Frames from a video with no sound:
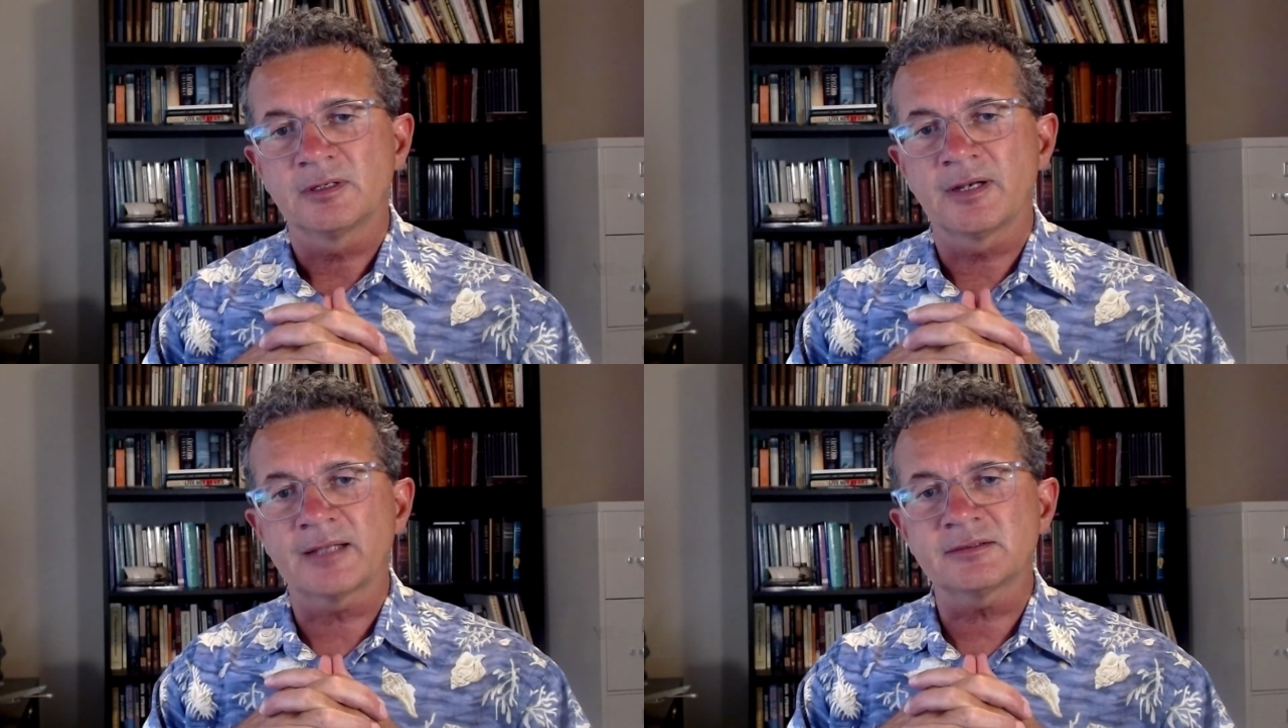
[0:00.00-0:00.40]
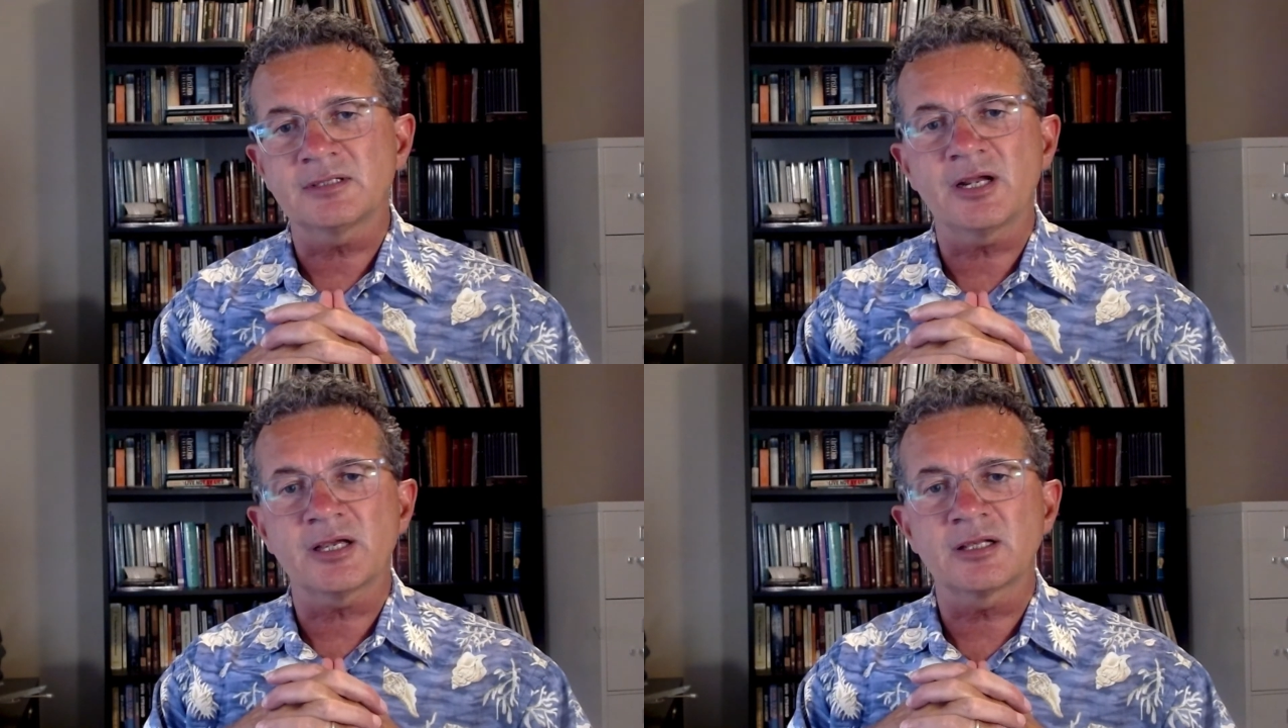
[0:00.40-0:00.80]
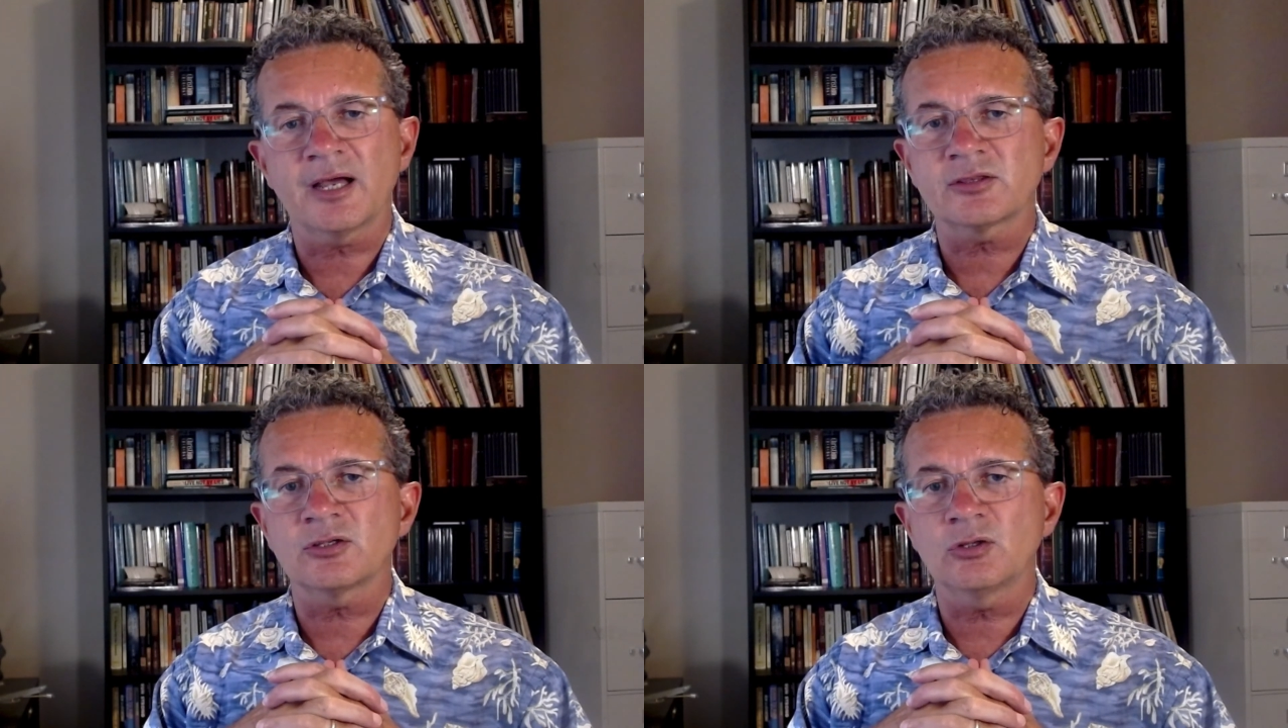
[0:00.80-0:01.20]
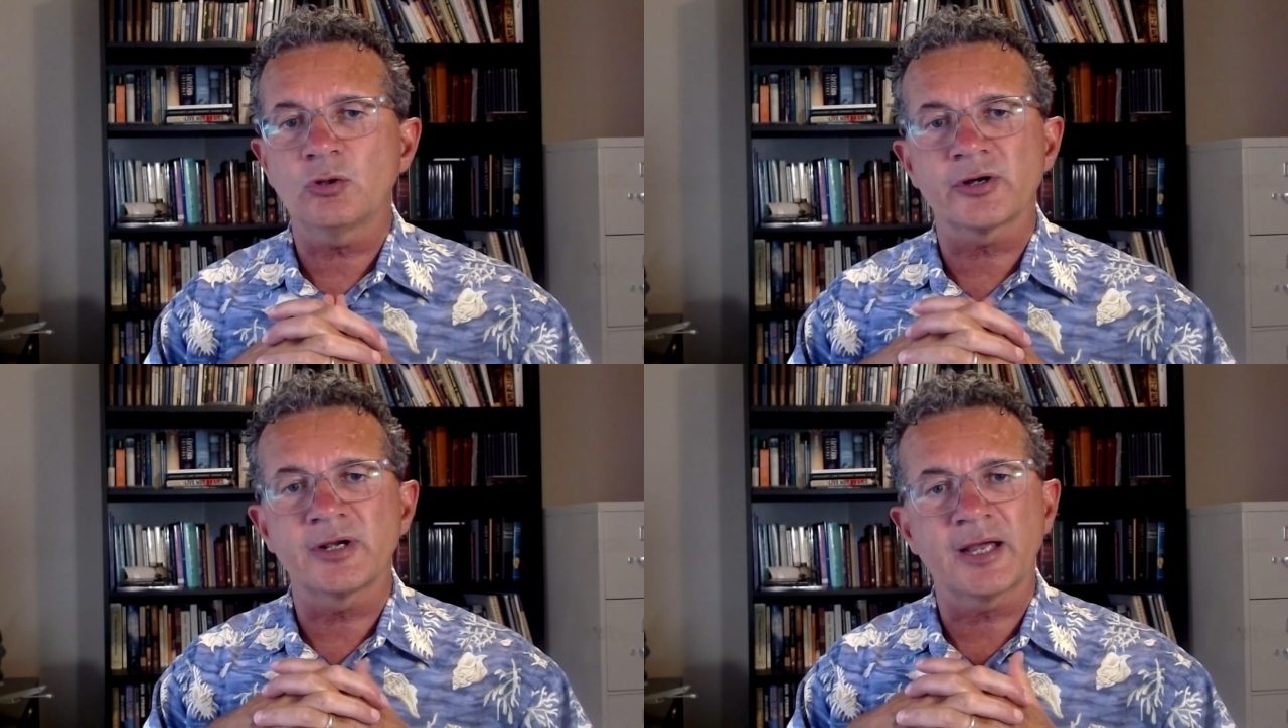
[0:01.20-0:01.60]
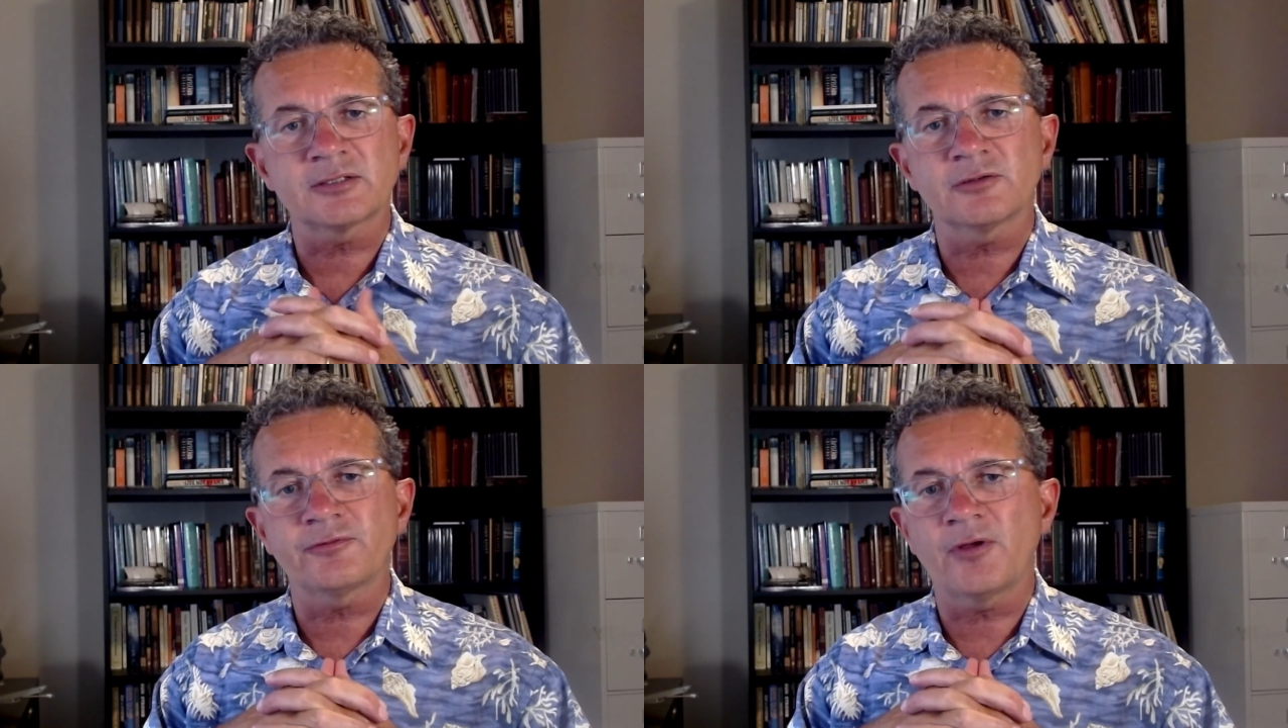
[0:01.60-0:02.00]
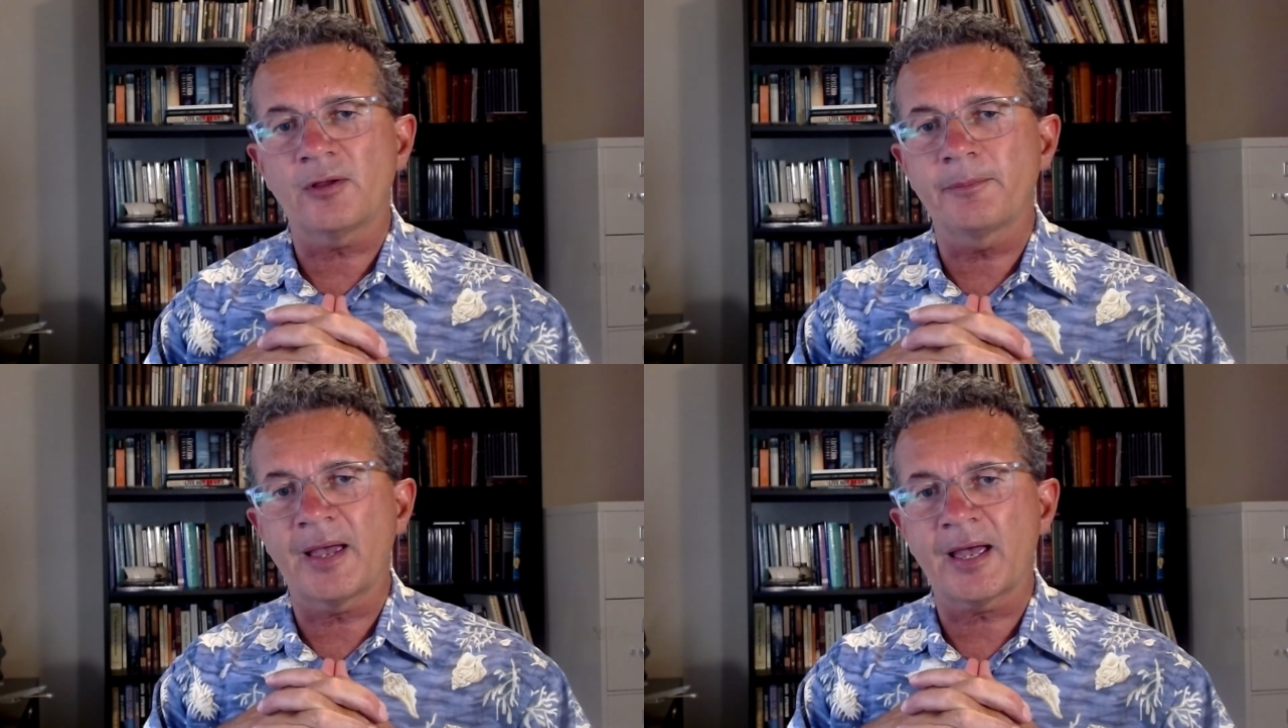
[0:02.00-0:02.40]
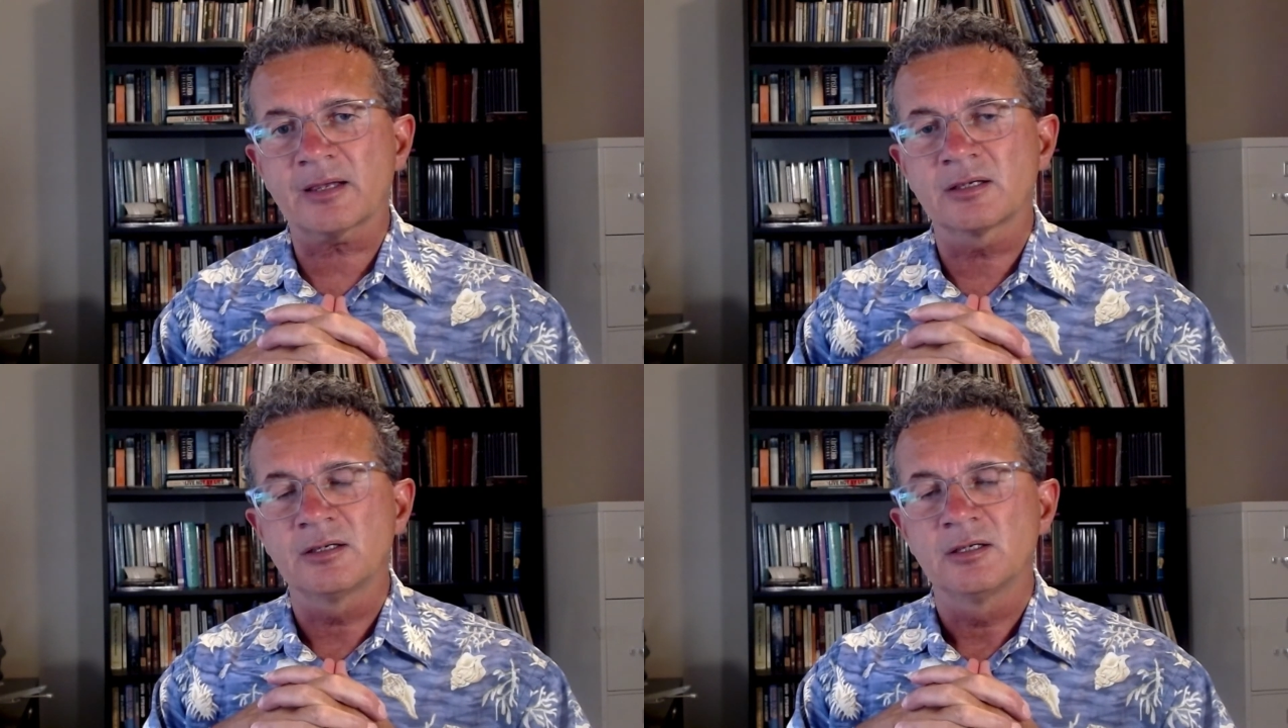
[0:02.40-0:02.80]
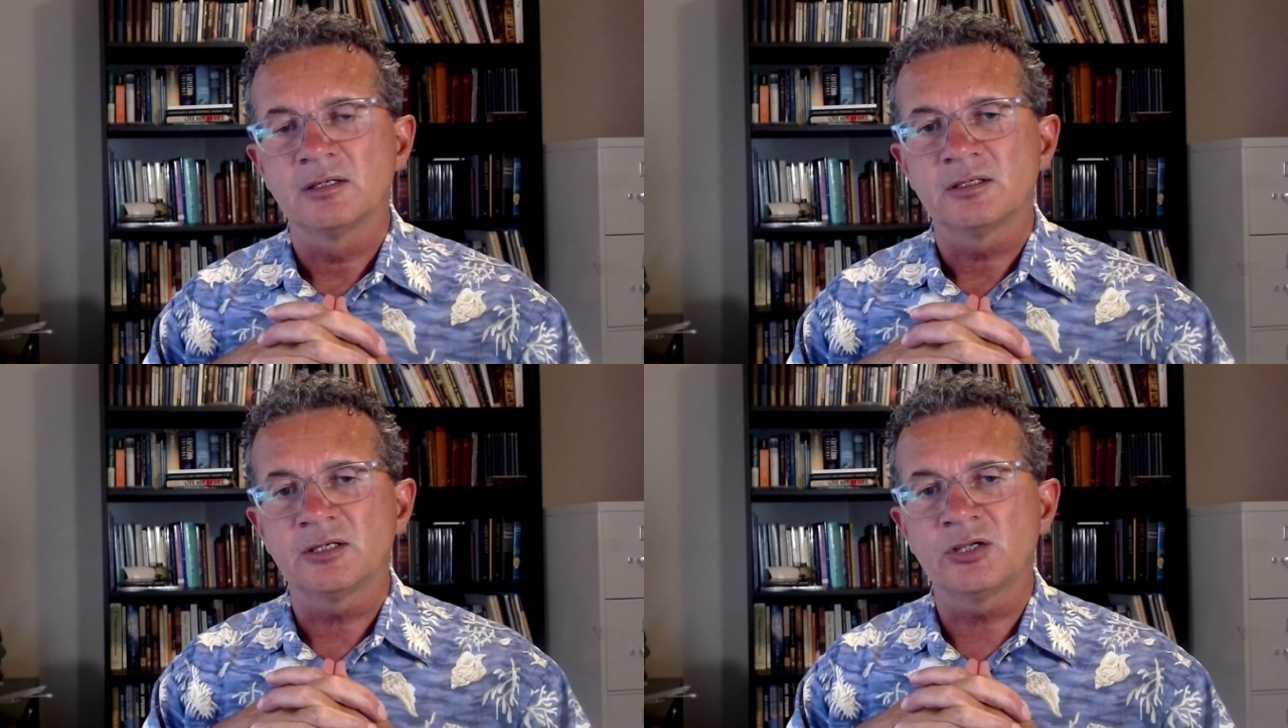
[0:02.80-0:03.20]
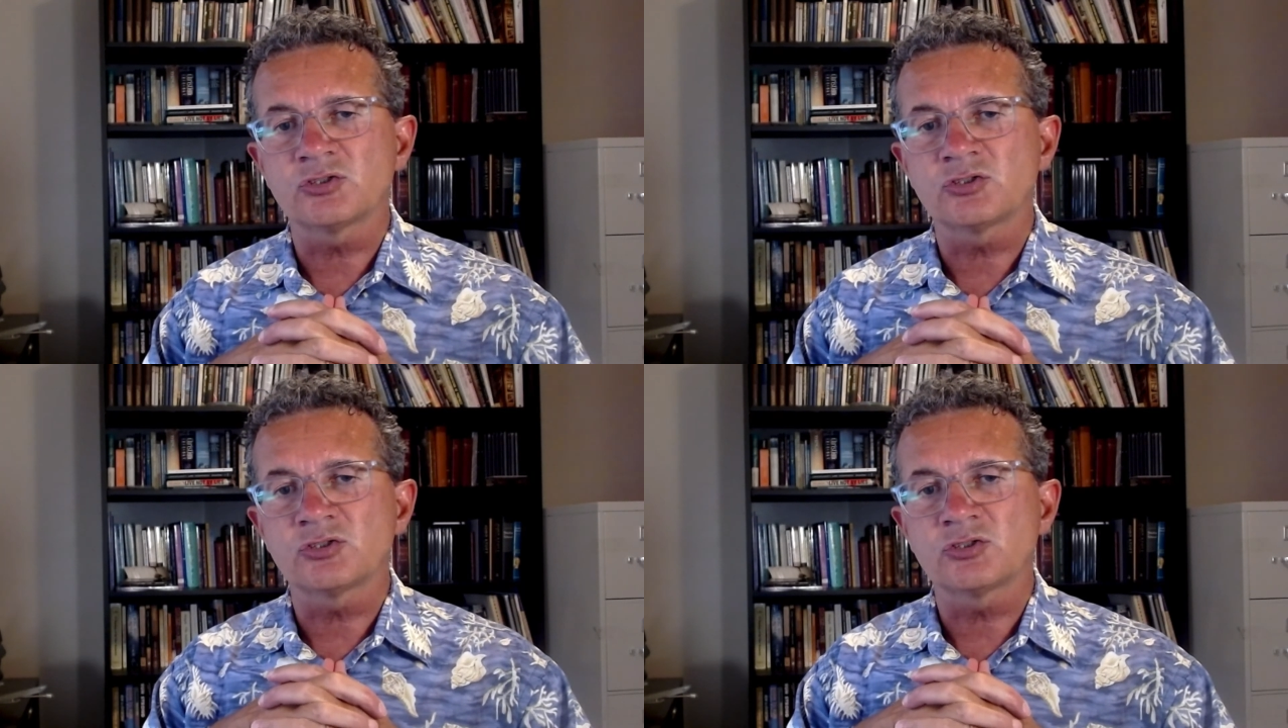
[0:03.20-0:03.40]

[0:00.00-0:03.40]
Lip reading: not to neglect the Lord, not to fall back into